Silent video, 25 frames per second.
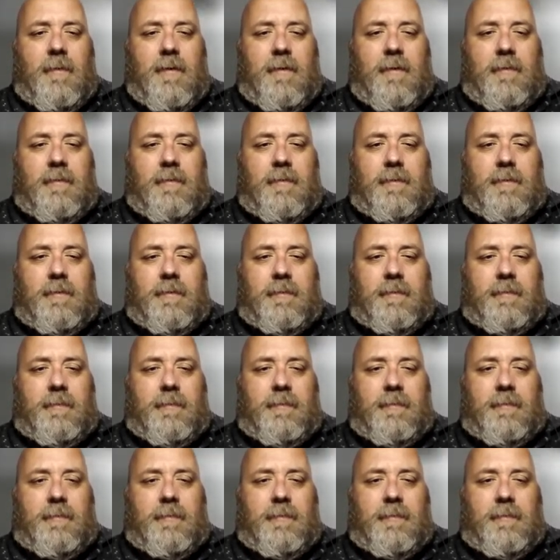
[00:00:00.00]

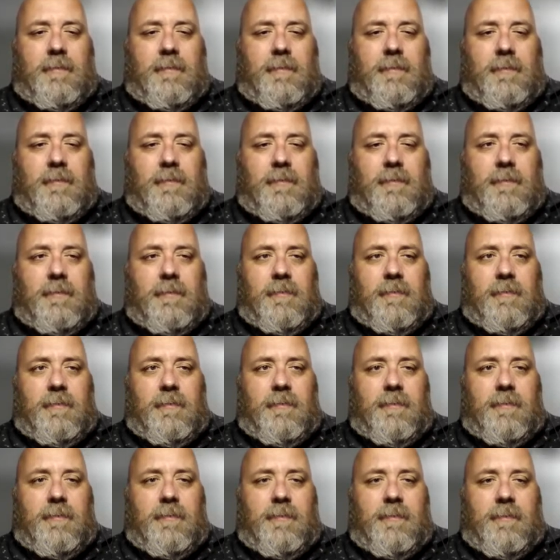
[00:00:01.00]

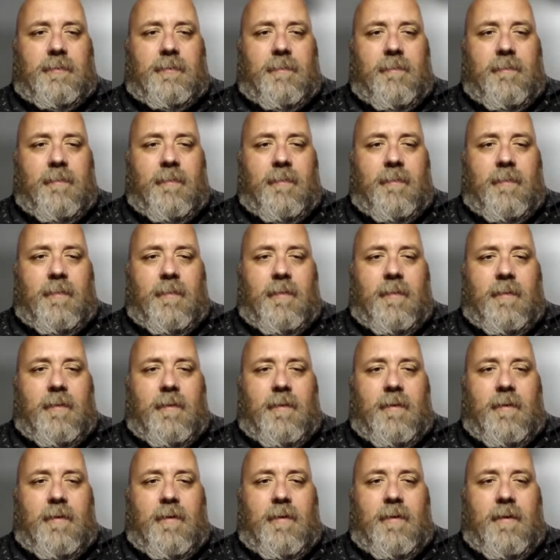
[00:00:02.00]

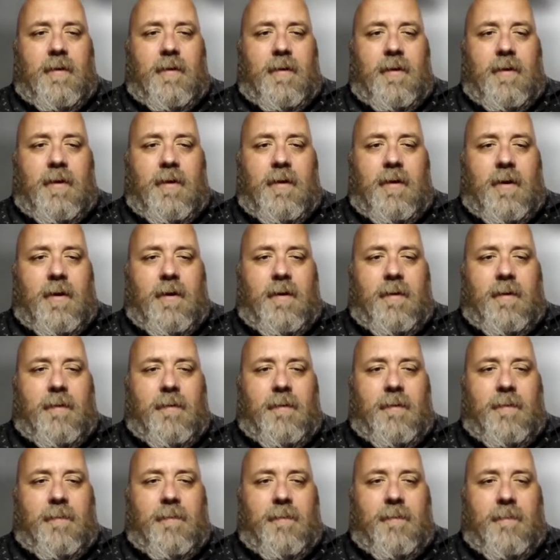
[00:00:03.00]

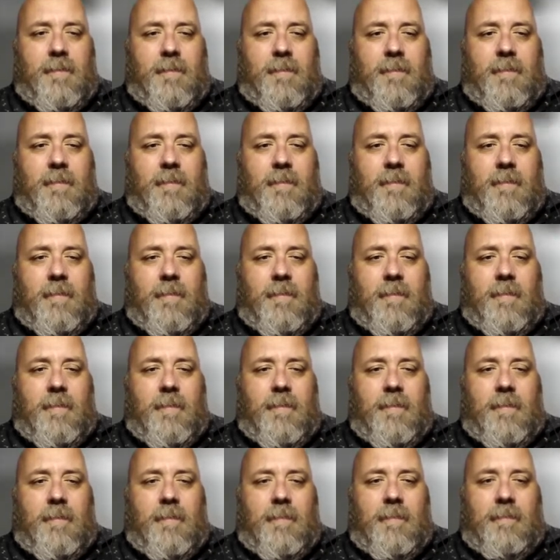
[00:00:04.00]

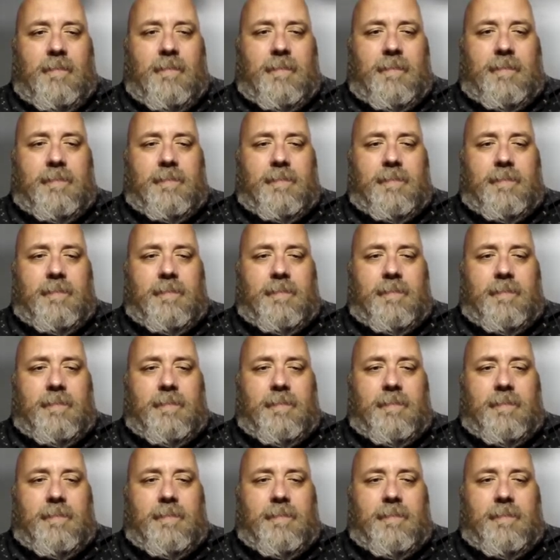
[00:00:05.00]
No words are spoken by the person on screen.